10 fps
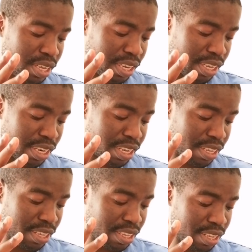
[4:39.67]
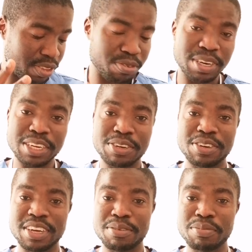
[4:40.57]

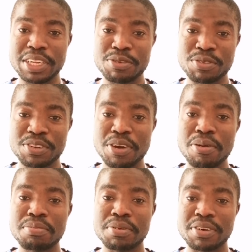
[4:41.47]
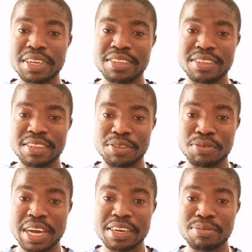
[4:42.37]
me to stop, or if
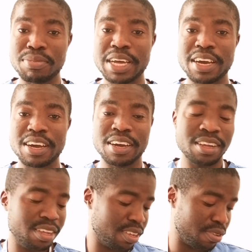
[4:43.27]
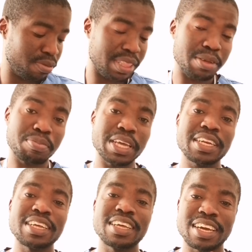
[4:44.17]
you can't bear with the
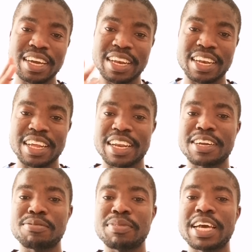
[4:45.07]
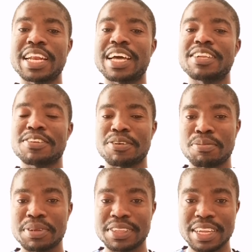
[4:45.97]
pain, kindly alert me and I'll stop.
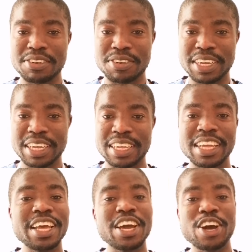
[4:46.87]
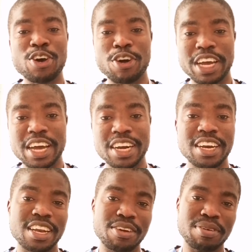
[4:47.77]
Is that okay?
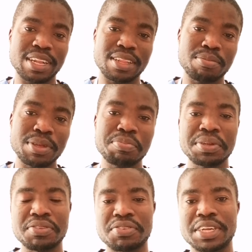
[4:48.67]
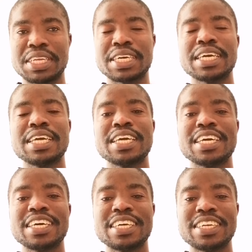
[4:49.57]
Concurrently, while the BP is reading,
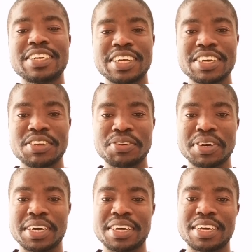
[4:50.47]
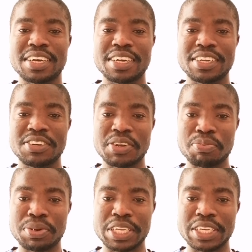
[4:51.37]
take your
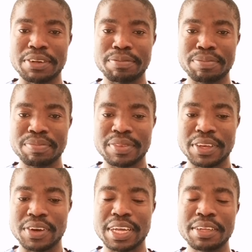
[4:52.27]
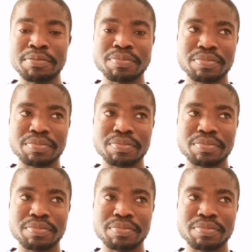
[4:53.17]
temperature. Okay,